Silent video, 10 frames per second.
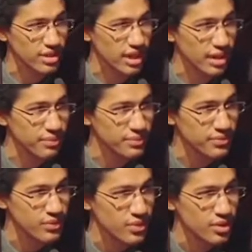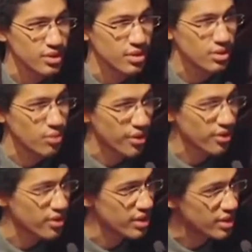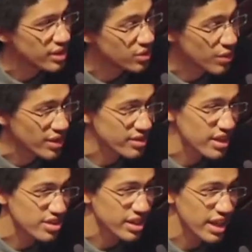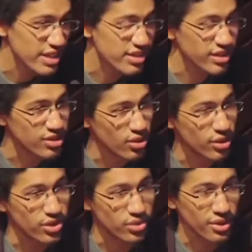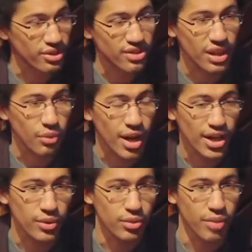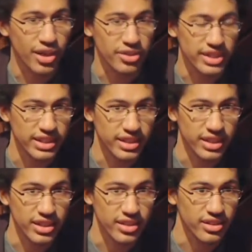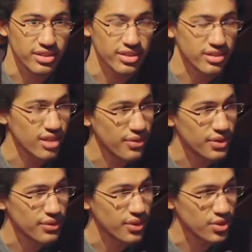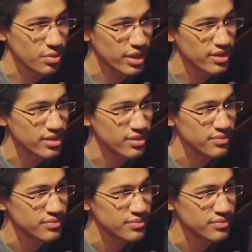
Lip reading: time, with as well as education so that you understand why you would bother eating any of this good stuff in the first place.